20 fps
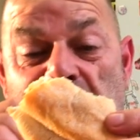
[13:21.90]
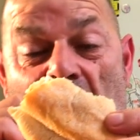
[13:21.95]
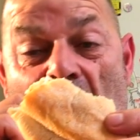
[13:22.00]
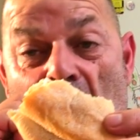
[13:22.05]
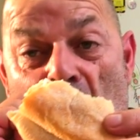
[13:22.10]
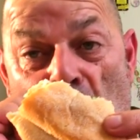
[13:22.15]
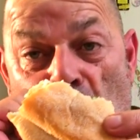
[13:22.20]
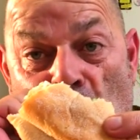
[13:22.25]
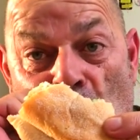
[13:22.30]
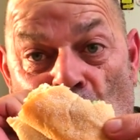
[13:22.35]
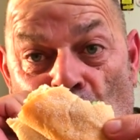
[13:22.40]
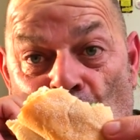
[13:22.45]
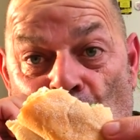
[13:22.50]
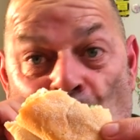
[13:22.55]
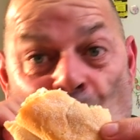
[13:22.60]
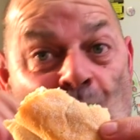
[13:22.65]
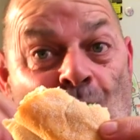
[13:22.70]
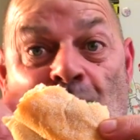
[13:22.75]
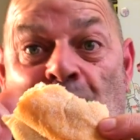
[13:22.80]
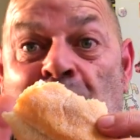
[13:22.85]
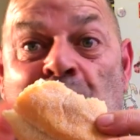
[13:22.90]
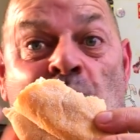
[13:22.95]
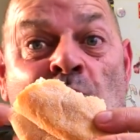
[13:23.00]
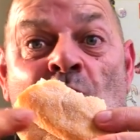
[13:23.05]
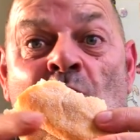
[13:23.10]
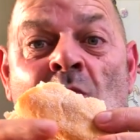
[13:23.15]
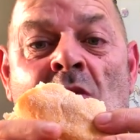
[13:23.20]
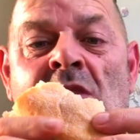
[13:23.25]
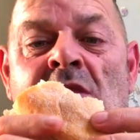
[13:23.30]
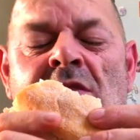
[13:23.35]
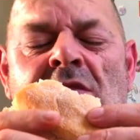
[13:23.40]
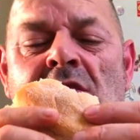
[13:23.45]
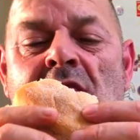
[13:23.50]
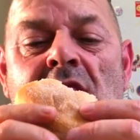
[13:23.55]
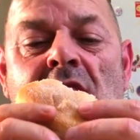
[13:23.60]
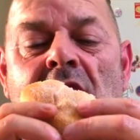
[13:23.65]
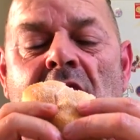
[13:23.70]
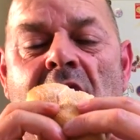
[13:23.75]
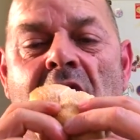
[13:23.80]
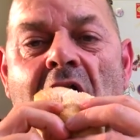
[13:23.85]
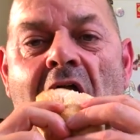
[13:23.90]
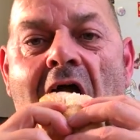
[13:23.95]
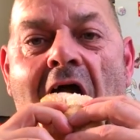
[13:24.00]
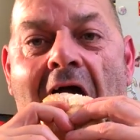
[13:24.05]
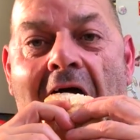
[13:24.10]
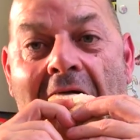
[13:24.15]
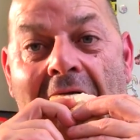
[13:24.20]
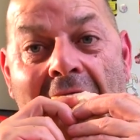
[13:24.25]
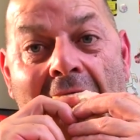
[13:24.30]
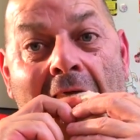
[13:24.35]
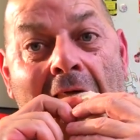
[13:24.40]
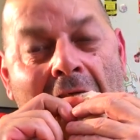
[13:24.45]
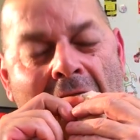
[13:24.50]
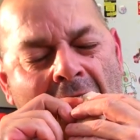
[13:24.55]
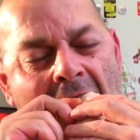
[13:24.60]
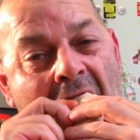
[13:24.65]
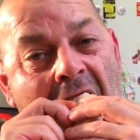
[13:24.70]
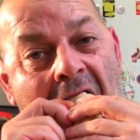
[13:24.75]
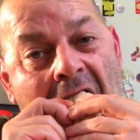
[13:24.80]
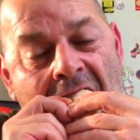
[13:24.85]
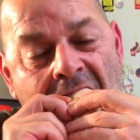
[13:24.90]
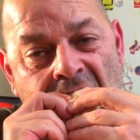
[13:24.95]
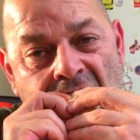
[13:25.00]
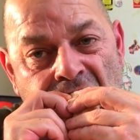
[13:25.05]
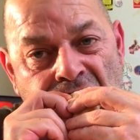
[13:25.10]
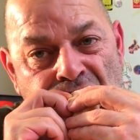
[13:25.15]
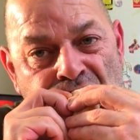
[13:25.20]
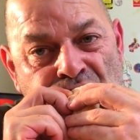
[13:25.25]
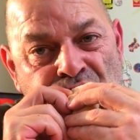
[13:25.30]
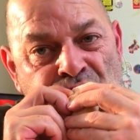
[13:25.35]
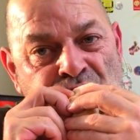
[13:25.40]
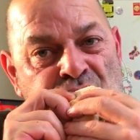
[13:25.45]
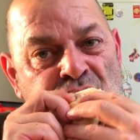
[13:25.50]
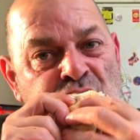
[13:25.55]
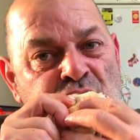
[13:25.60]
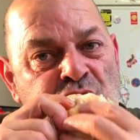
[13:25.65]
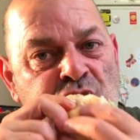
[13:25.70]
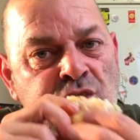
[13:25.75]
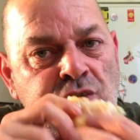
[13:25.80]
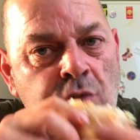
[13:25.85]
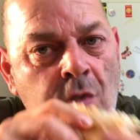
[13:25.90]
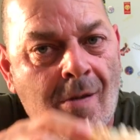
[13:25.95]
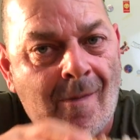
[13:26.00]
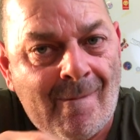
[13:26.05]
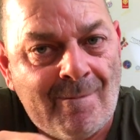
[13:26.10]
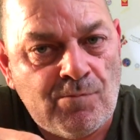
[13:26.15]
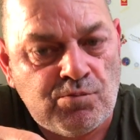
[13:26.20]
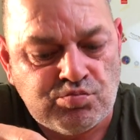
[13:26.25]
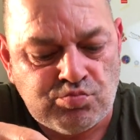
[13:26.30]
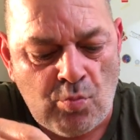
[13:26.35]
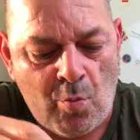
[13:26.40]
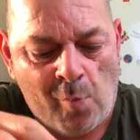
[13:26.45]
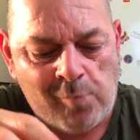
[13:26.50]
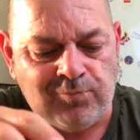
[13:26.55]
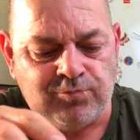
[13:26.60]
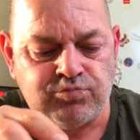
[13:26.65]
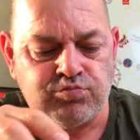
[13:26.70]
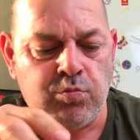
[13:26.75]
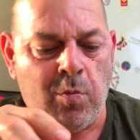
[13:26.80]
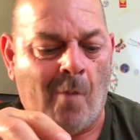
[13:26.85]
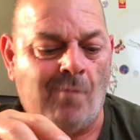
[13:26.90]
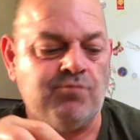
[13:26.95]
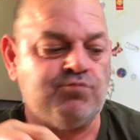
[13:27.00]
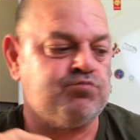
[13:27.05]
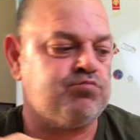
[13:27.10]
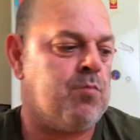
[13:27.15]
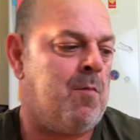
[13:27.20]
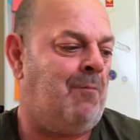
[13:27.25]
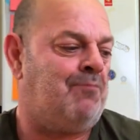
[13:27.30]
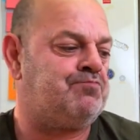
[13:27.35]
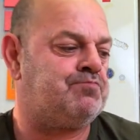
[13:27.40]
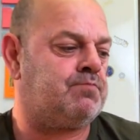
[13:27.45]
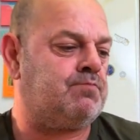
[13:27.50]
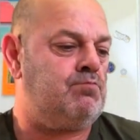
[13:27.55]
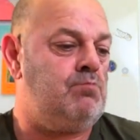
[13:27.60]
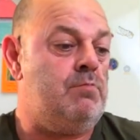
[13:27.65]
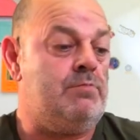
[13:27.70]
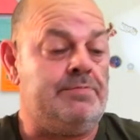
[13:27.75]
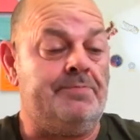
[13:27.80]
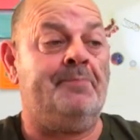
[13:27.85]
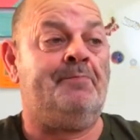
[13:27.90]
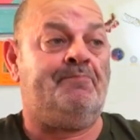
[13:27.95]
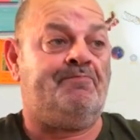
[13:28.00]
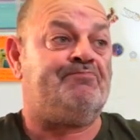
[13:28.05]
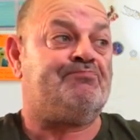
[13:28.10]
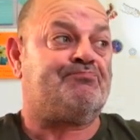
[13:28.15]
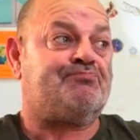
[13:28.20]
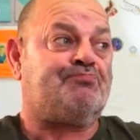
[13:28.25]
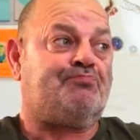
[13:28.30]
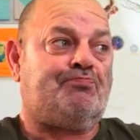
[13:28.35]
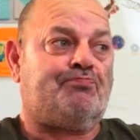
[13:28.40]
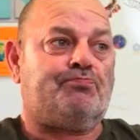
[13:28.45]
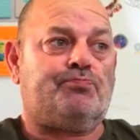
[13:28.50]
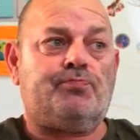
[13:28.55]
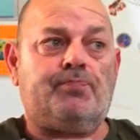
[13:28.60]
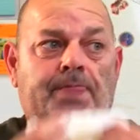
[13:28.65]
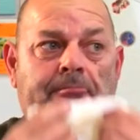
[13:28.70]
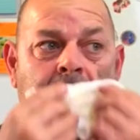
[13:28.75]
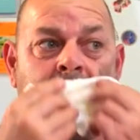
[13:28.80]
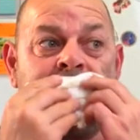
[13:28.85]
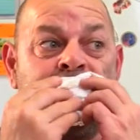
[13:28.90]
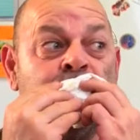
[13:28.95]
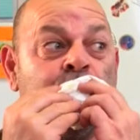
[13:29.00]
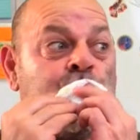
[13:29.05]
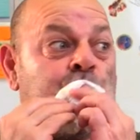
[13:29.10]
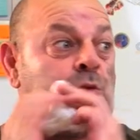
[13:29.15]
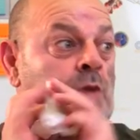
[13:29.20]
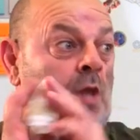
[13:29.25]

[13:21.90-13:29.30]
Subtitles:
It seems very. But I suppose if you know. The way things are and stuff, if you needed to buy